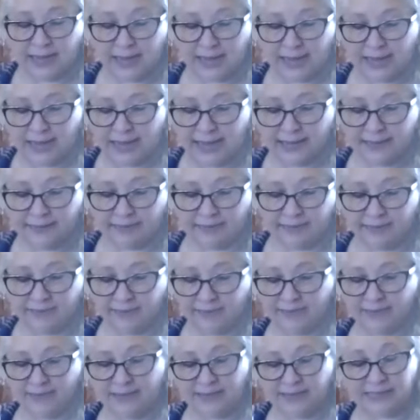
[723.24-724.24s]
on
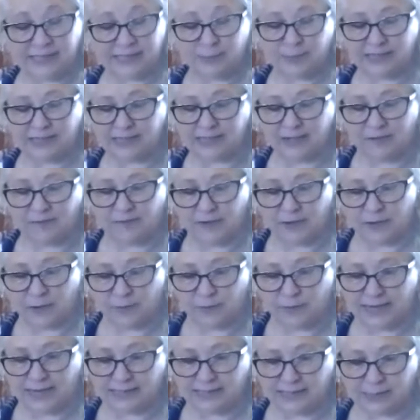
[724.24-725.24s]
the specific
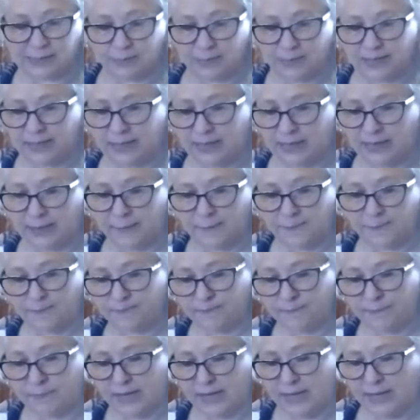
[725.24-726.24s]
recipe.
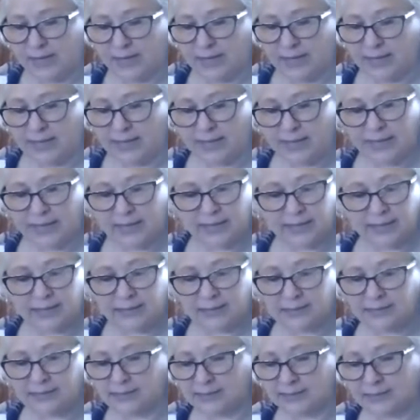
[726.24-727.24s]

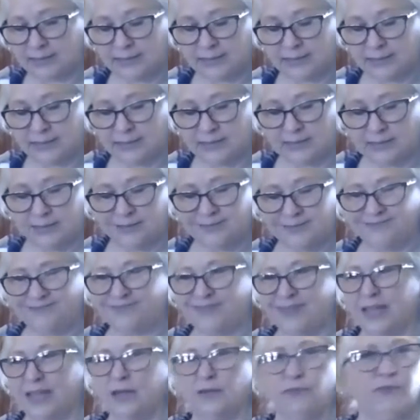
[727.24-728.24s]
And
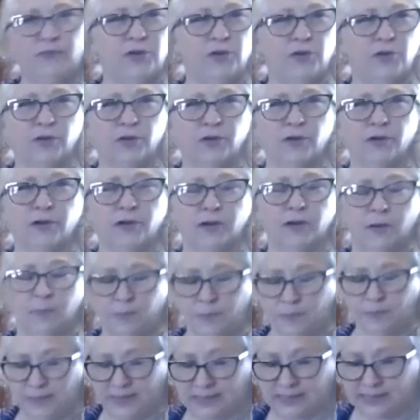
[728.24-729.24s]
if you're a
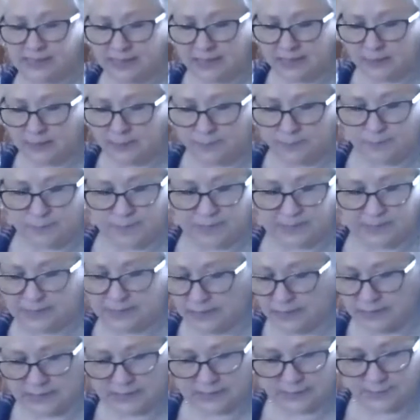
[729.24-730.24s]
busy
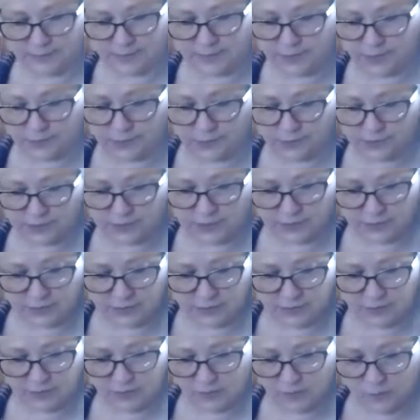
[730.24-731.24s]
business
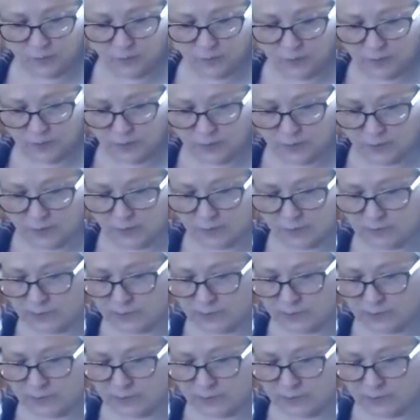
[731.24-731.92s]
person or